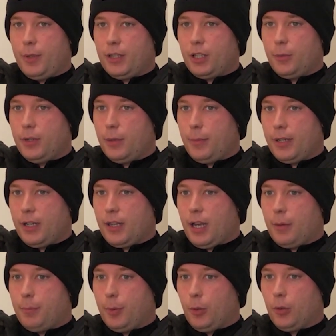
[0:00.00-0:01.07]
been doing a bit of
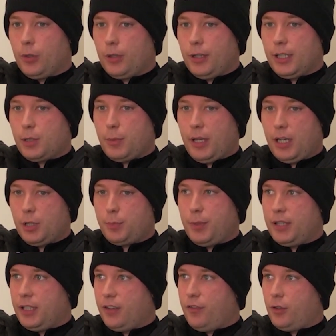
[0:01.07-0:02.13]
that, but it has
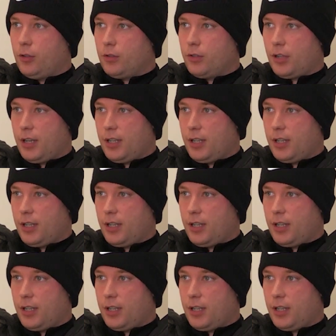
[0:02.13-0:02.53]
been difficult.